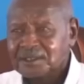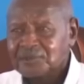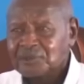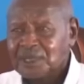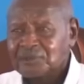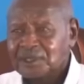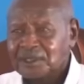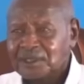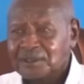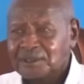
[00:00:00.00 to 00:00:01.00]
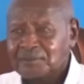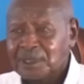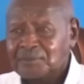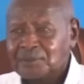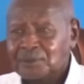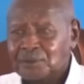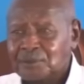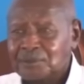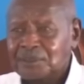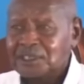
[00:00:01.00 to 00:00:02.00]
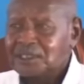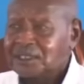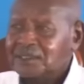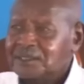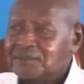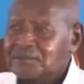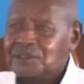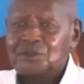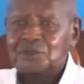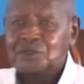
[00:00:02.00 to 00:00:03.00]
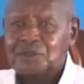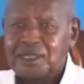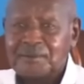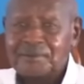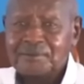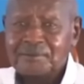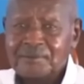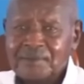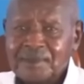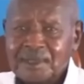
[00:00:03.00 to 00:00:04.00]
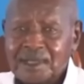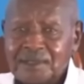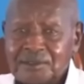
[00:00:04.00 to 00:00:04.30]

if we have a bumper crop, let other maize also come, and the